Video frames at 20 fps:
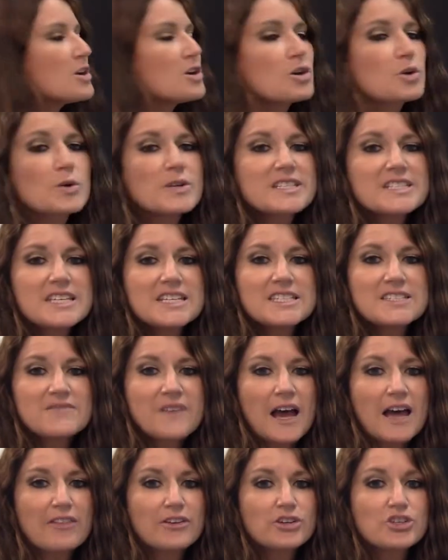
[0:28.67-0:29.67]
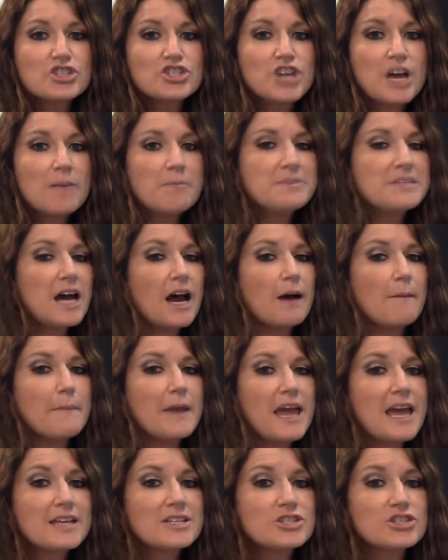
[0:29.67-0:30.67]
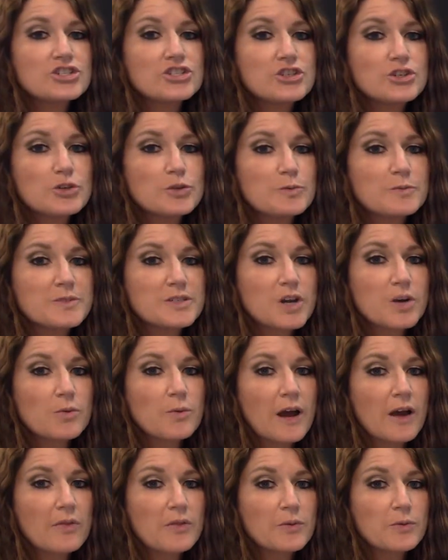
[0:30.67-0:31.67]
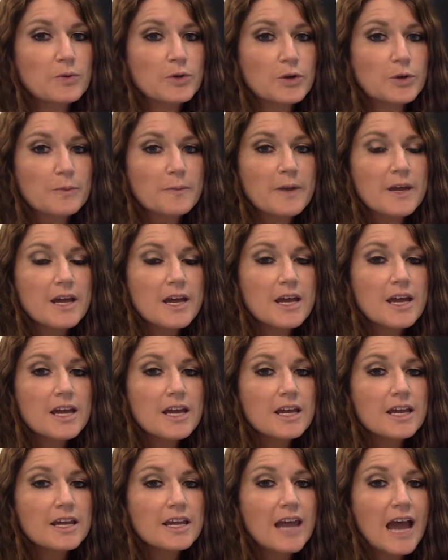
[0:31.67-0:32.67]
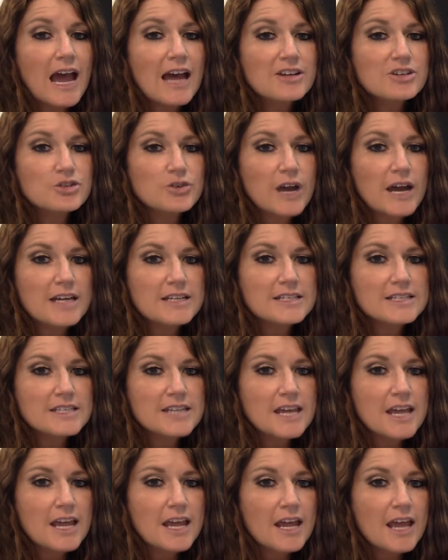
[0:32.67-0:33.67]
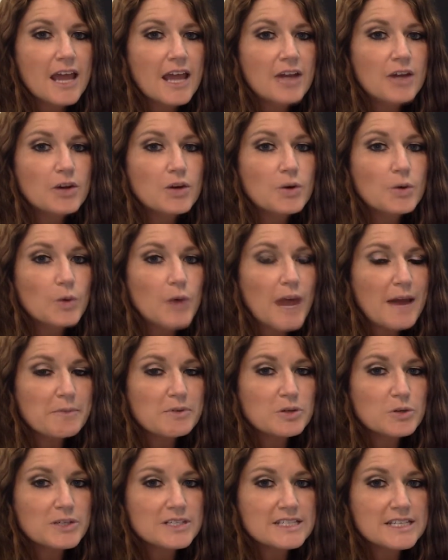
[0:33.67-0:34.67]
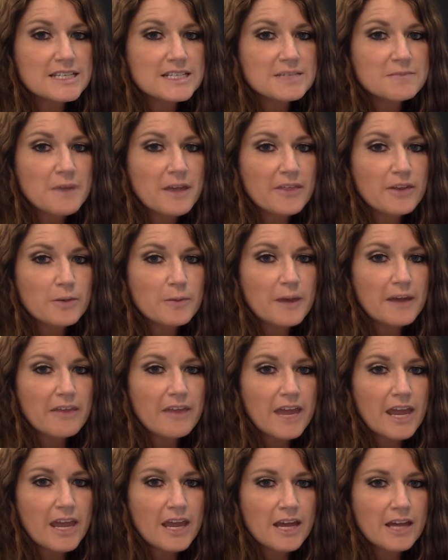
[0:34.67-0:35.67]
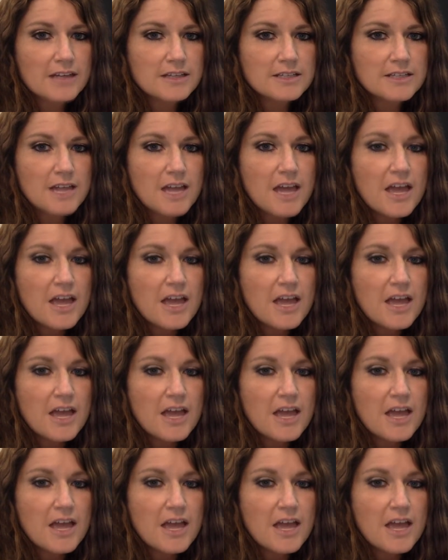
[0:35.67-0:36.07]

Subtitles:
Kristen's father jumped up and zoomed around the room, got dressed, and grabbed Kristen's mother by the hand.